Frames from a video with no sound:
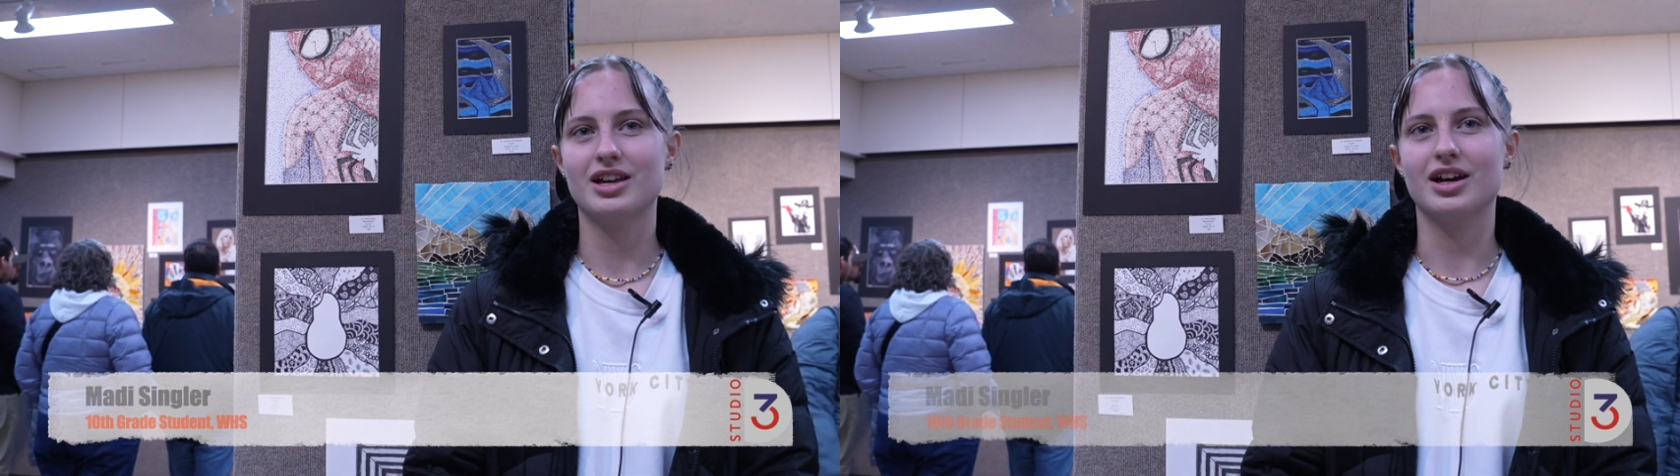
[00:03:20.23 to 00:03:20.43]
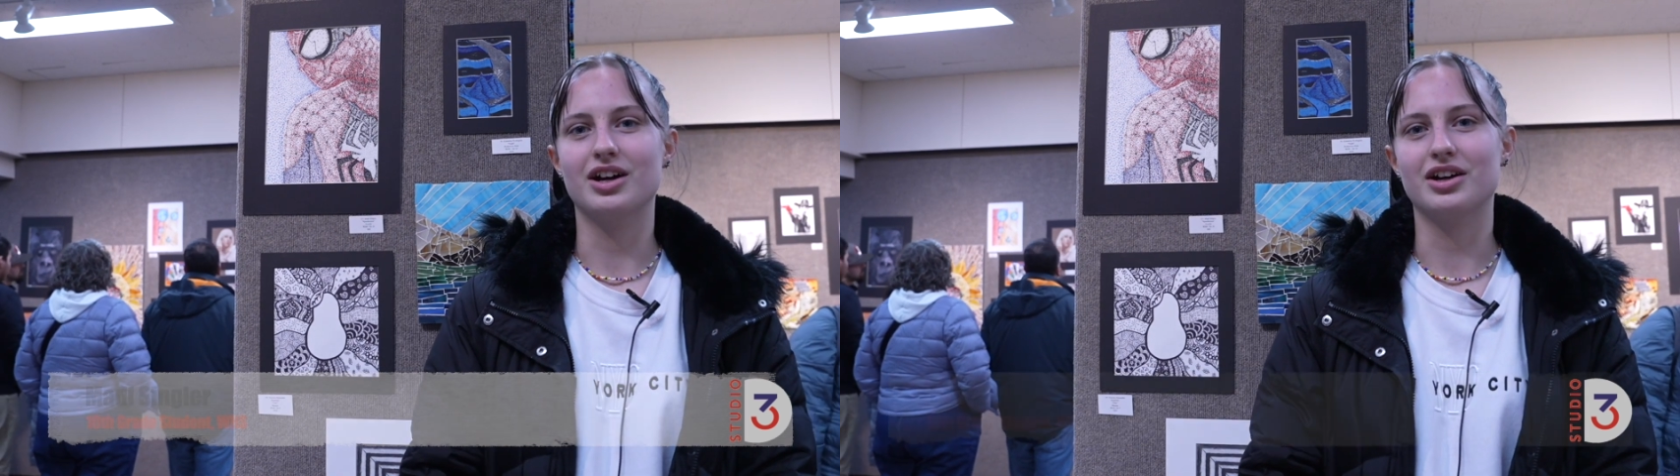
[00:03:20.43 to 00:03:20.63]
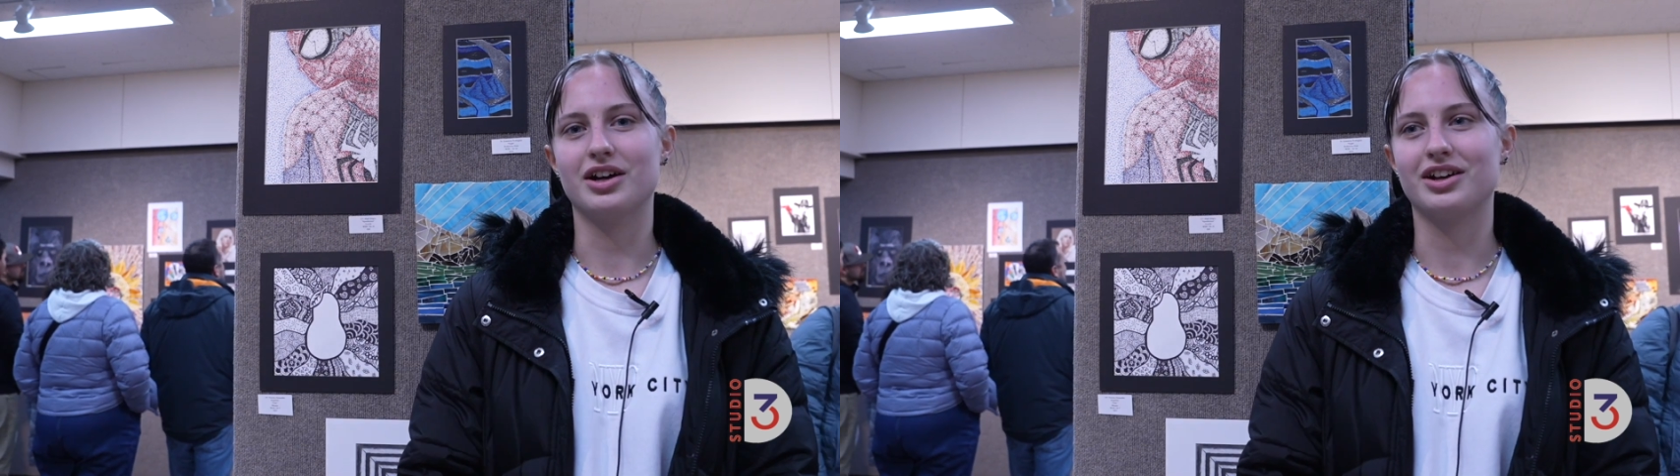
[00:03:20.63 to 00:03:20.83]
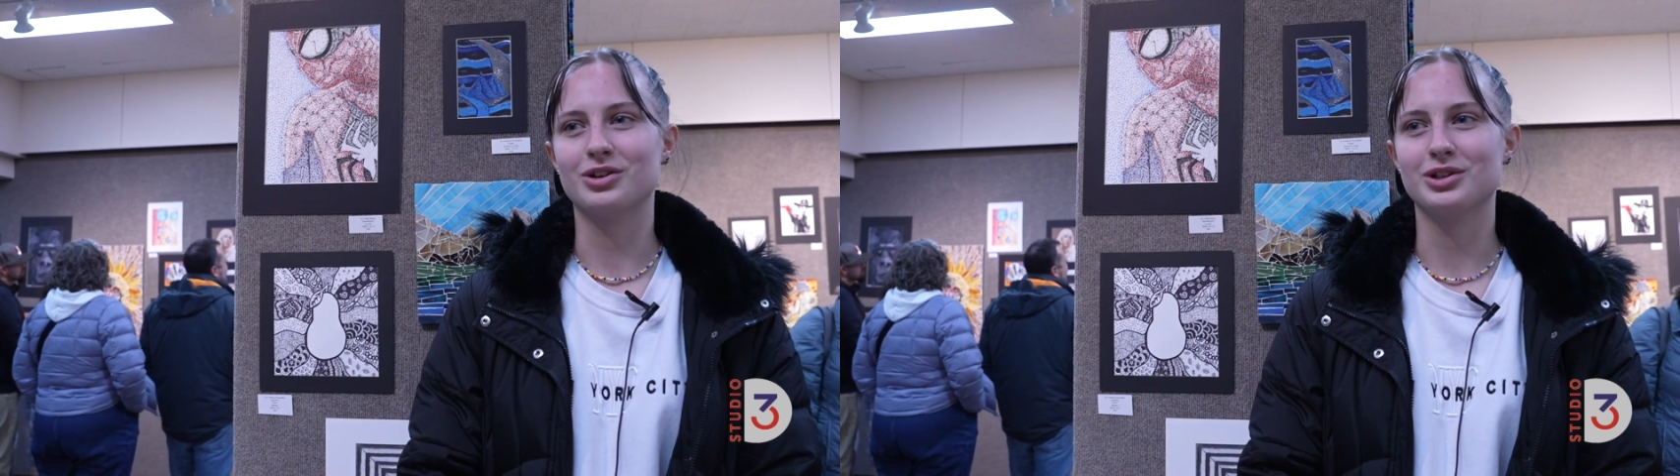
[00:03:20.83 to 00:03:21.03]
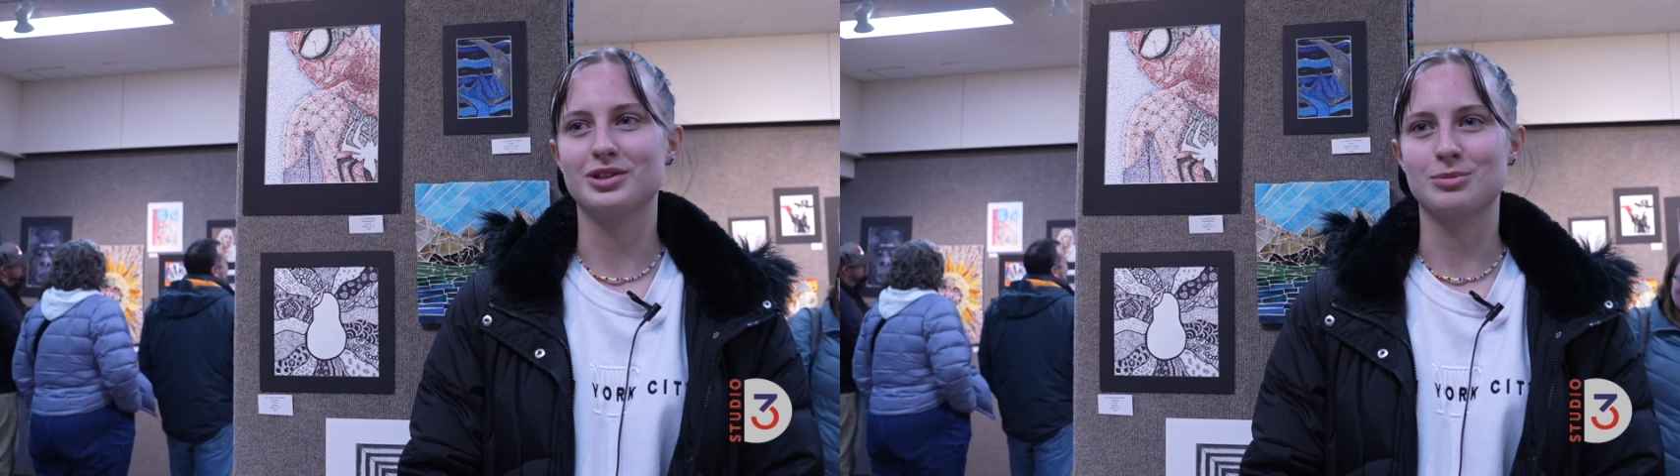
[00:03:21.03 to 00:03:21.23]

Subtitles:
I called it